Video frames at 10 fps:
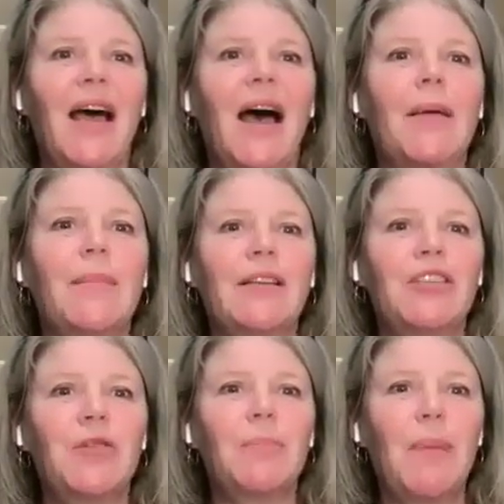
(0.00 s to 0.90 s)
I met
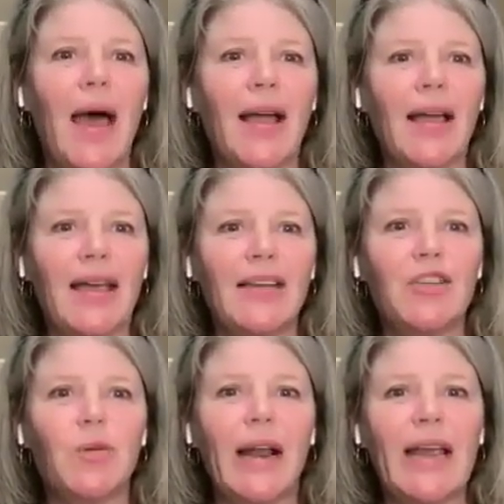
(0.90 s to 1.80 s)
you back in
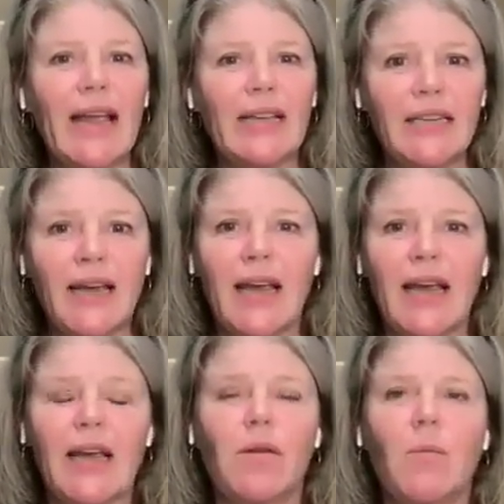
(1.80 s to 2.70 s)

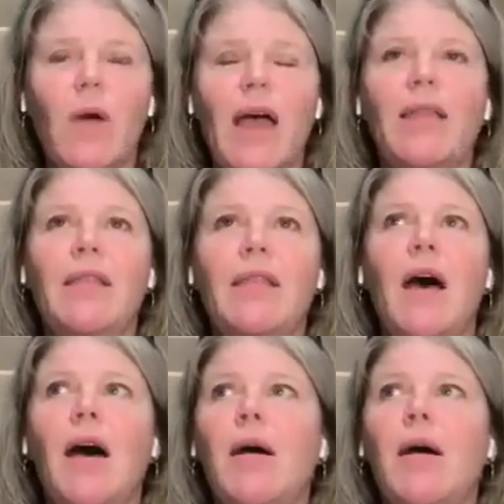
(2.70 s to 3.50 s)
2018 when